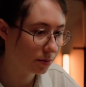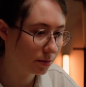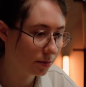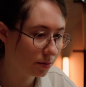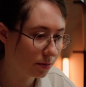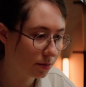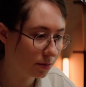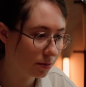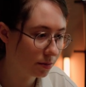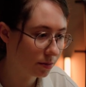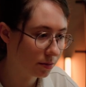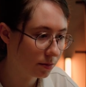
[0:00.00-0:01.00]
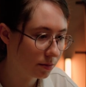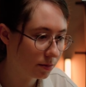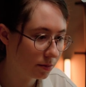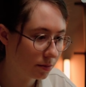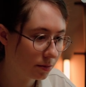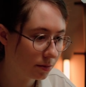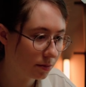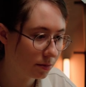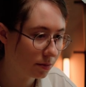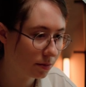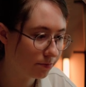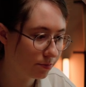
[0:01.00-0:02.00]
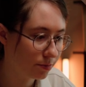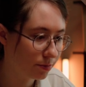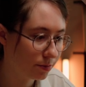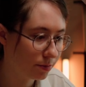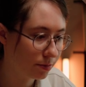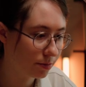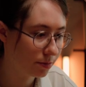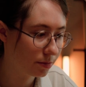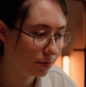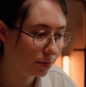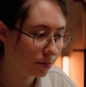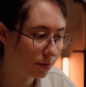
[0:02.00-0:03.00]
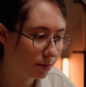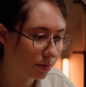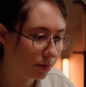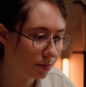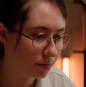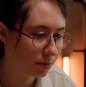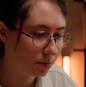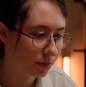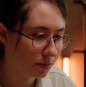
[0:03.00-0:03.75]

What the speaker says: (no one is talking)